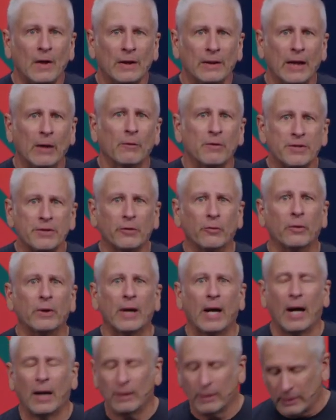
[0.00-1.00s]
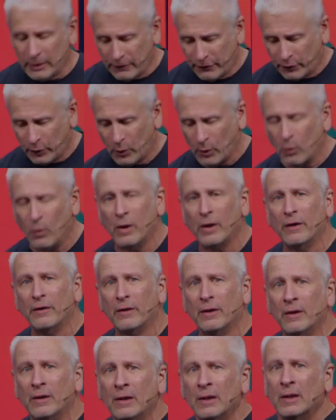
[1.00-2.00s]
That was the reality for one of
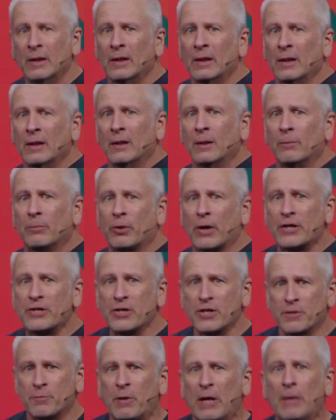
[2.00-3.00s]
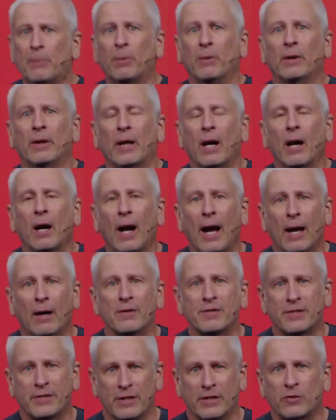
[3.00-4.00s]
the precious people in our
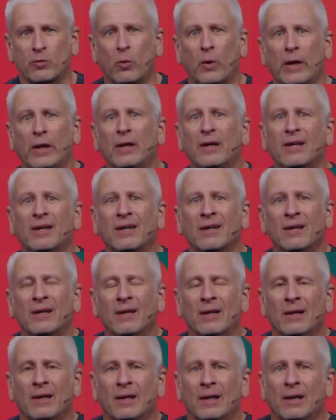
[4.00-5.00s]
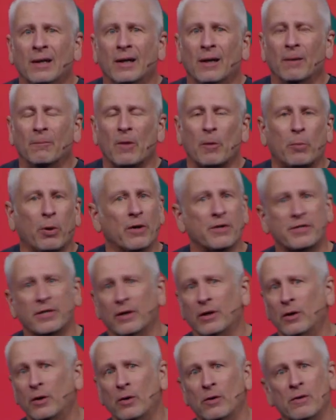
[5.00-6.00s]
house this week. Um, a person
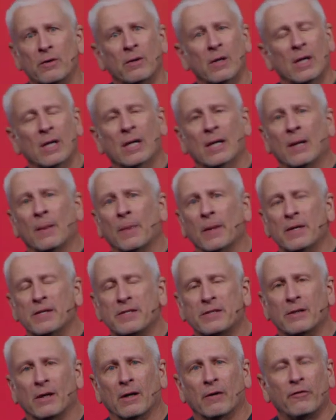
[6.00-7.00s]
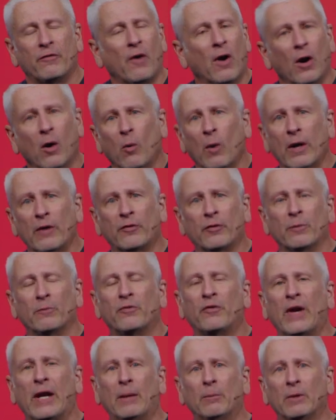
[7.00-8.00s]
who is uh, far away from
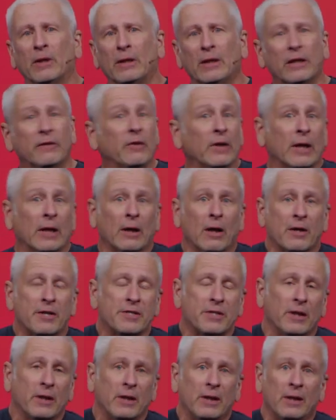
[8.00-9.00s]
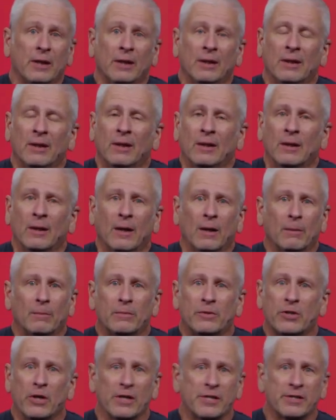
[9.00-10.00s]
family, living in our city, um,
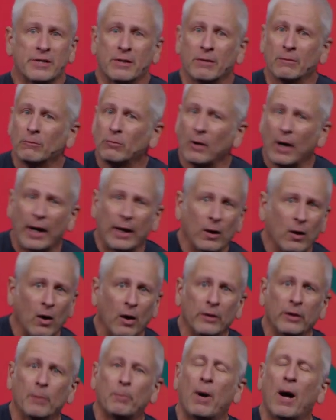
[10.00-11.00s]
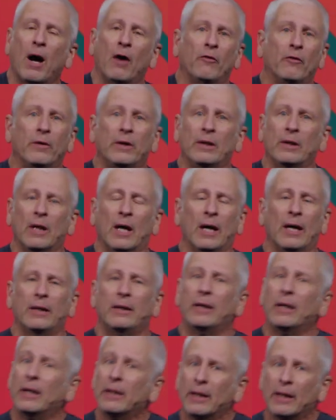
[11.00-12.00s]
just right on the poverty line,
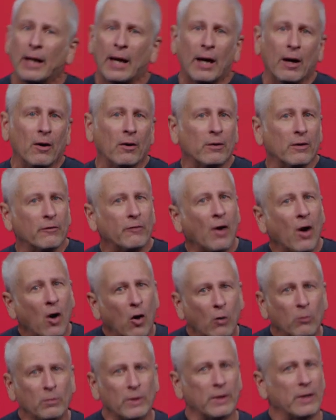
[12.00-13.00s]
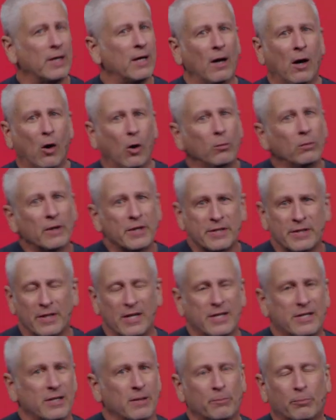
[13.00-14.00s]
in and out of
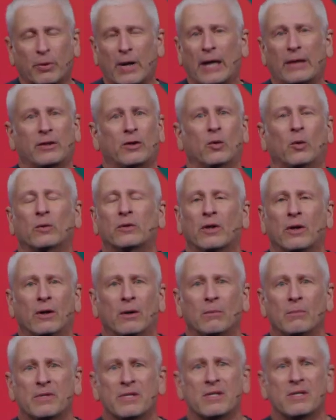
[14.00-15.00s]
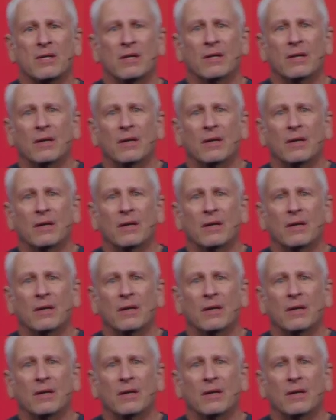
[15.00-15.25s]
homelessness in practical terms.